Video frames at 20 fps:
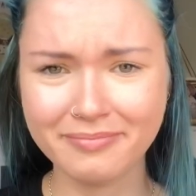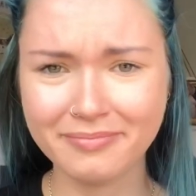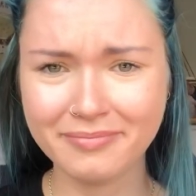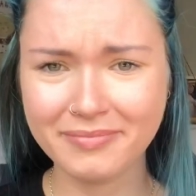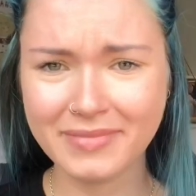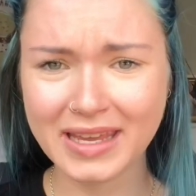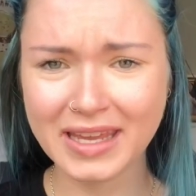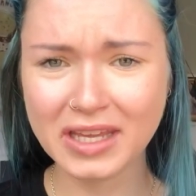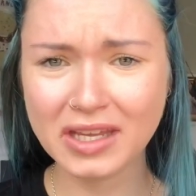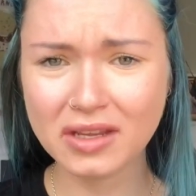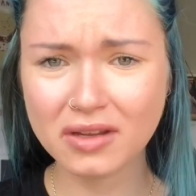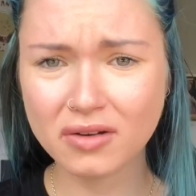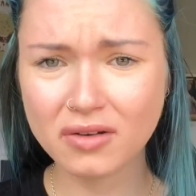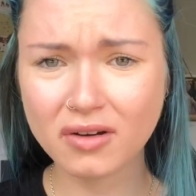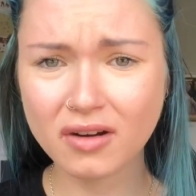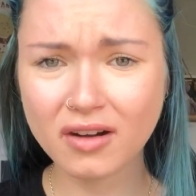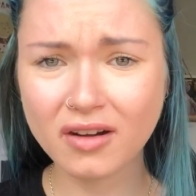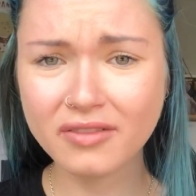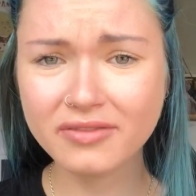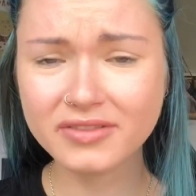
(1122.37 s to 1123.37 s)

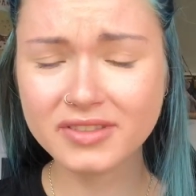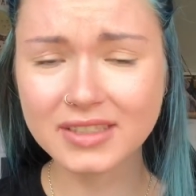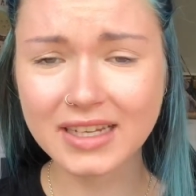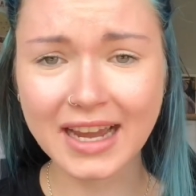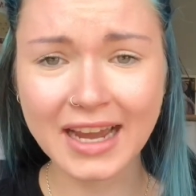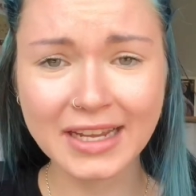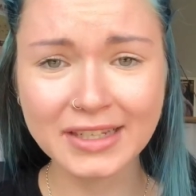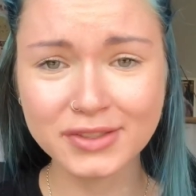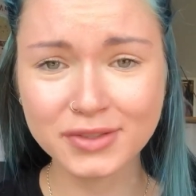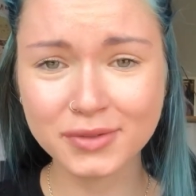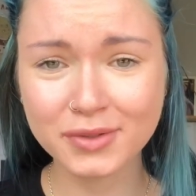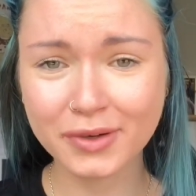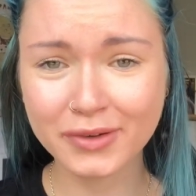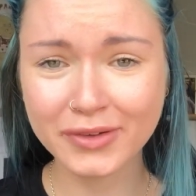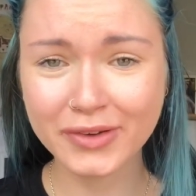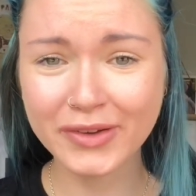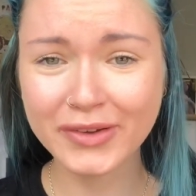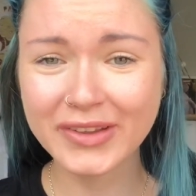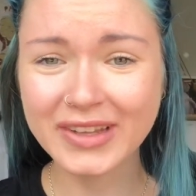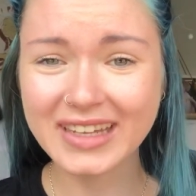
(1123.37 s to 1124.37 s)
Beecroft. I do
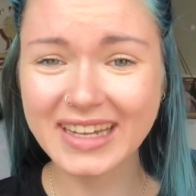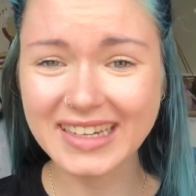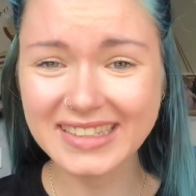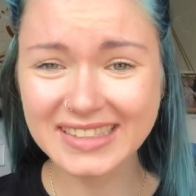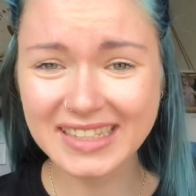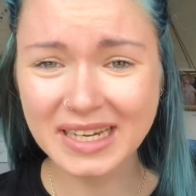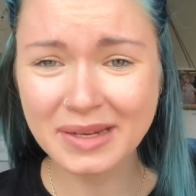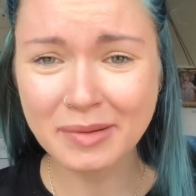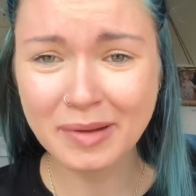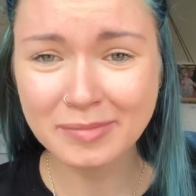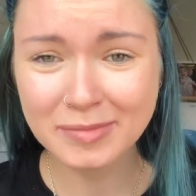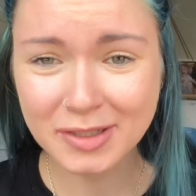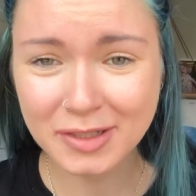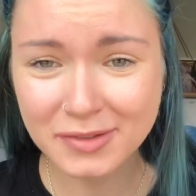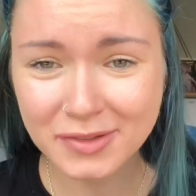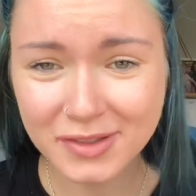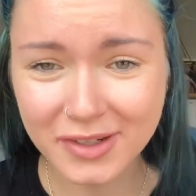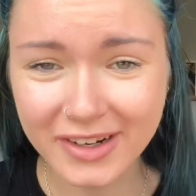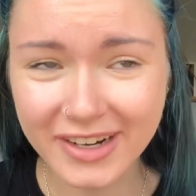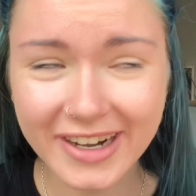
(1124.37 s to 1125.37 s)
not know your last name, I'm
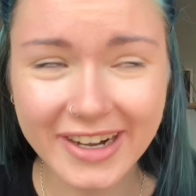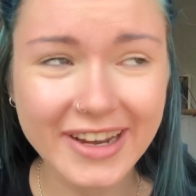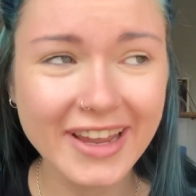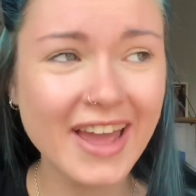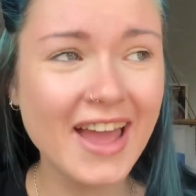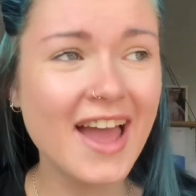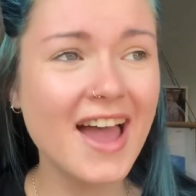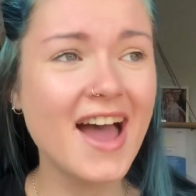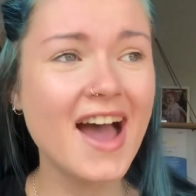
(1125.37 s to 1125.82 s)
so sorry.